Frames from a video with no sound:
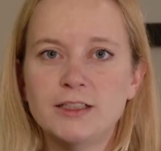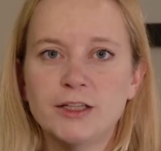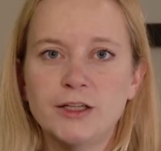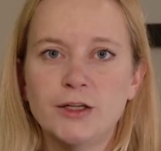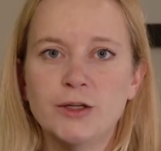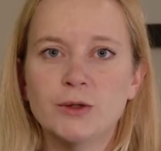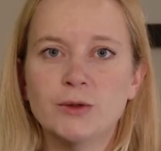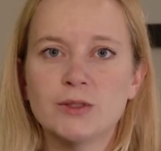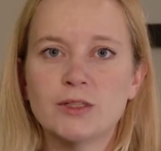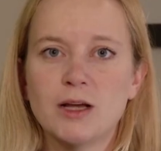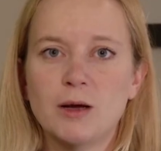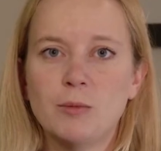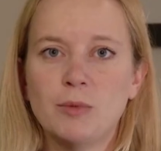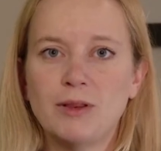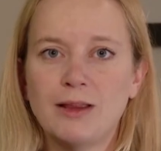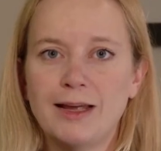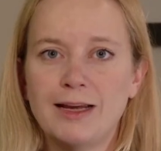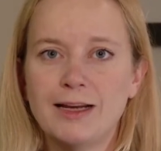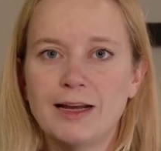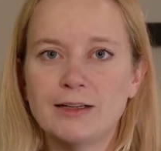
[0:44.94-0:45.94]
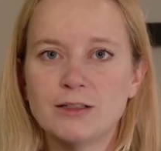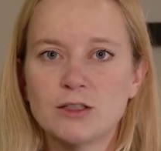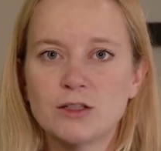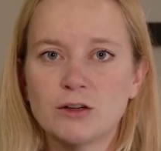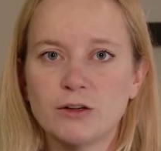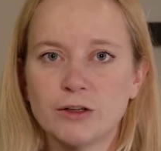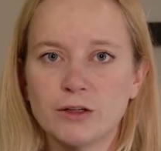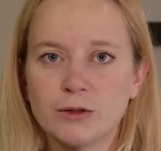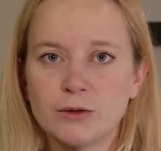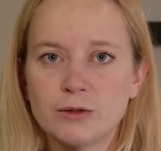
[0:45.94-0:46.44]
to use a plate and
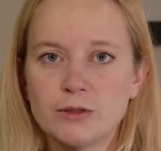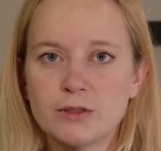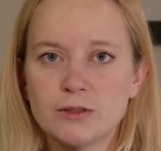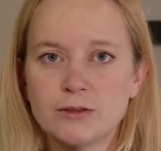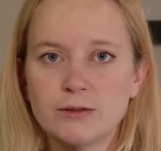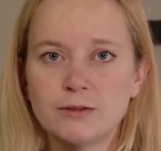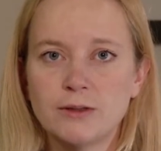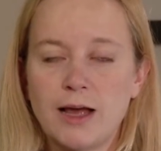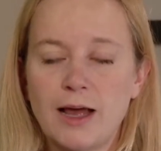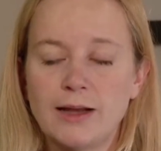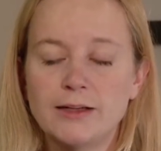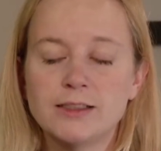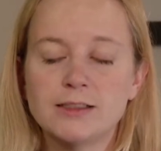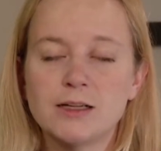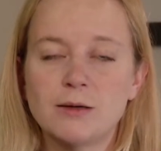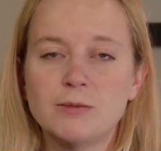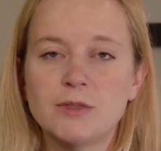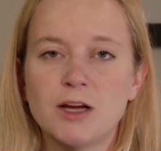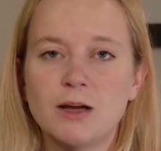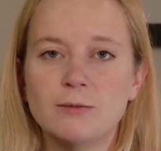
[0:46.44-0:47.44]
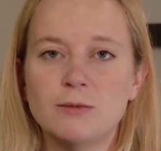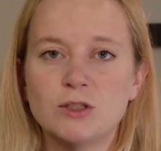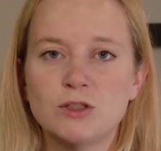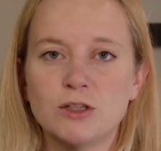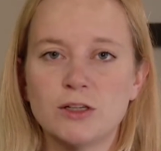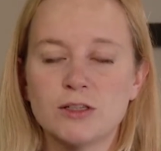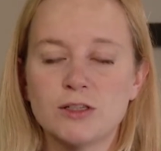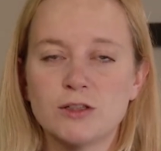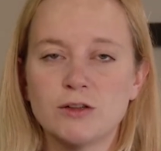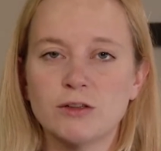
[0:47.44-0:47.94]
screws, and sometimes
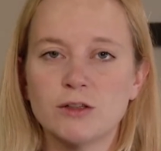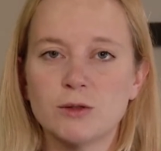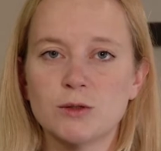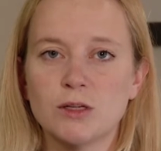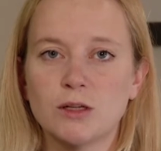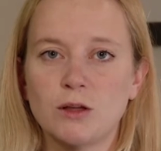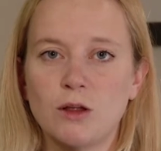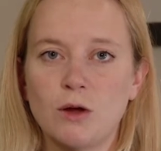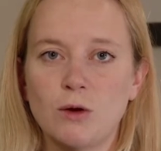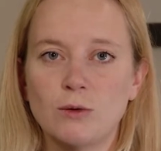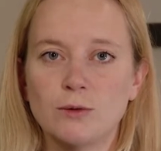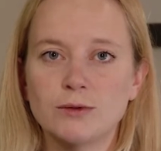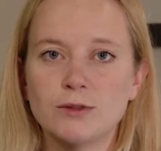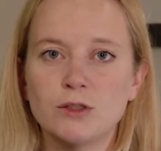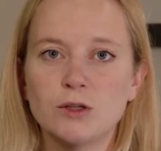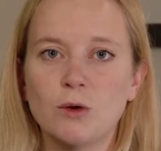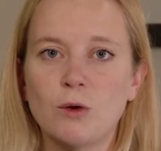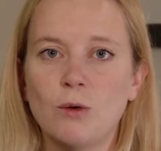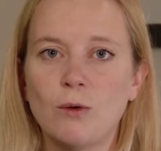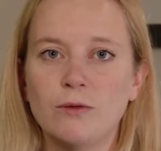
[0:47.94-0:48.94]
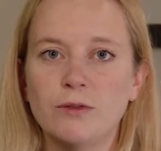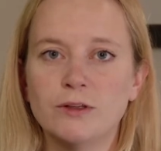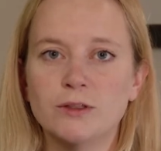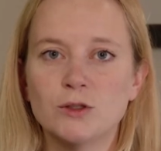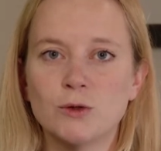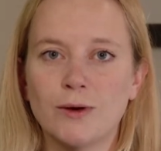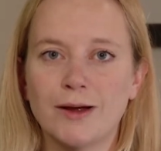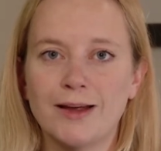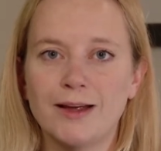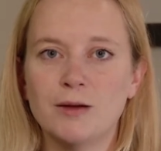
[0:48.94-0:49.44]
just screws alone, to hold the
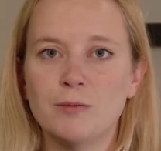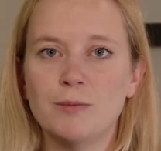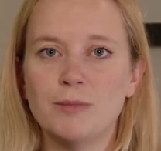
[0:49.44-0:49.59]
joint in